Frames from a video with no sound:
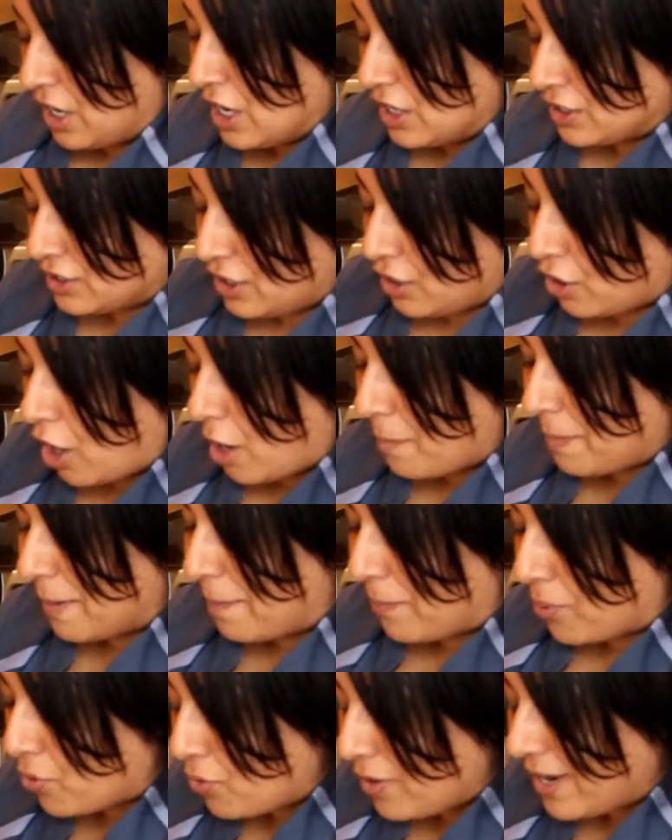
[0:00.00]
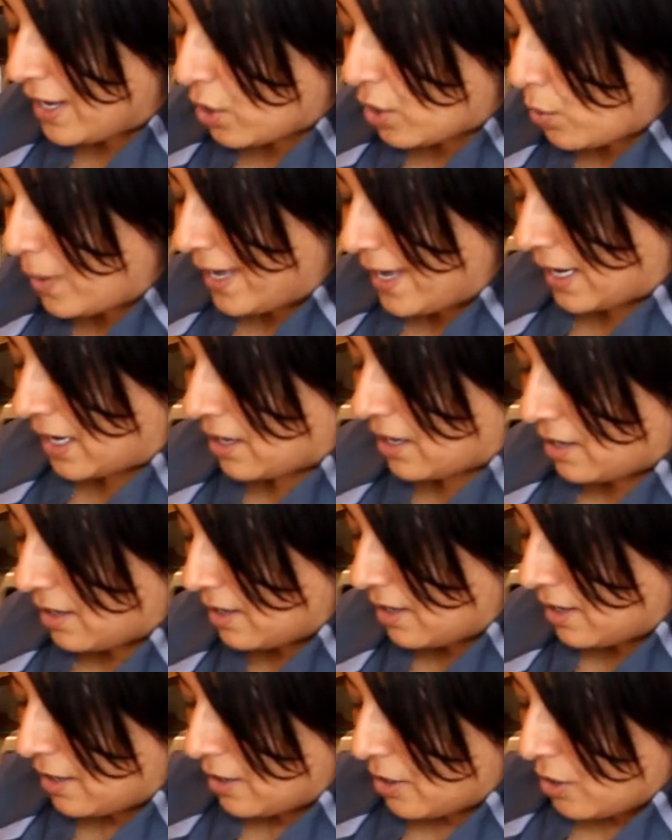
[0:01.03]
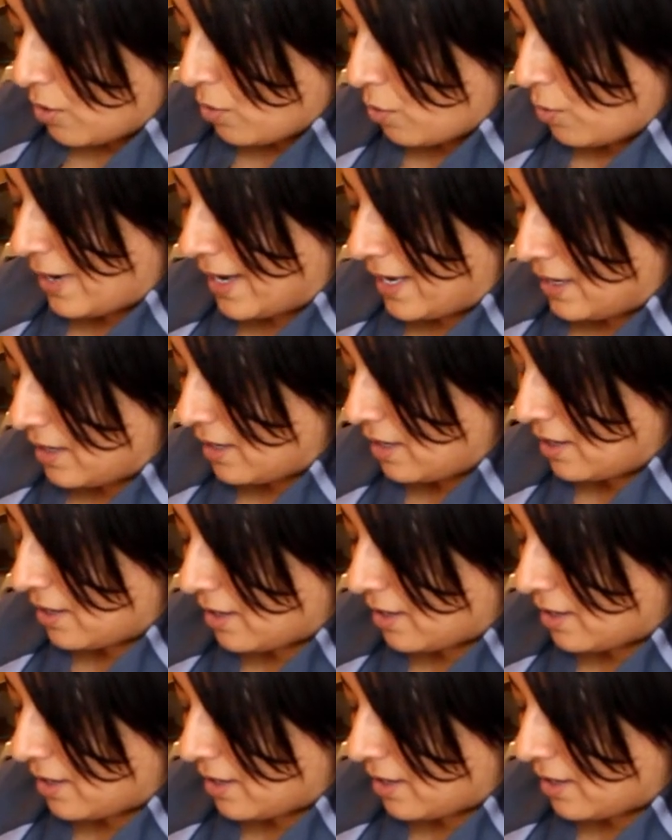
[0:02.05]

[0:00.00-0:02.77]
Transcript: So you've got to be pretty quick when